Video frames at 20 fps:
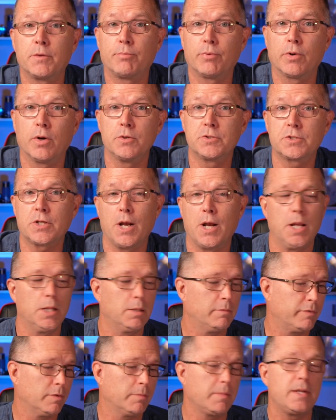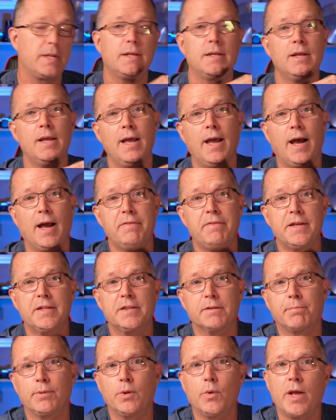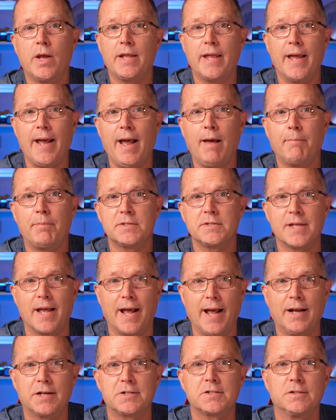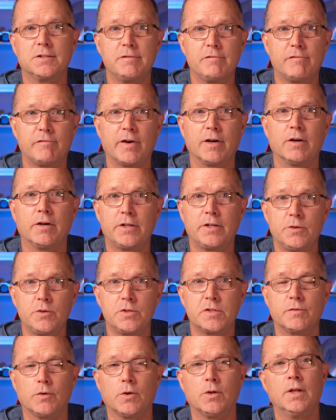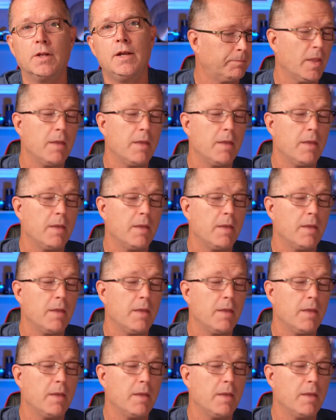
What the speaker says: pros column for me, I think the Bluetti app is actually very useful.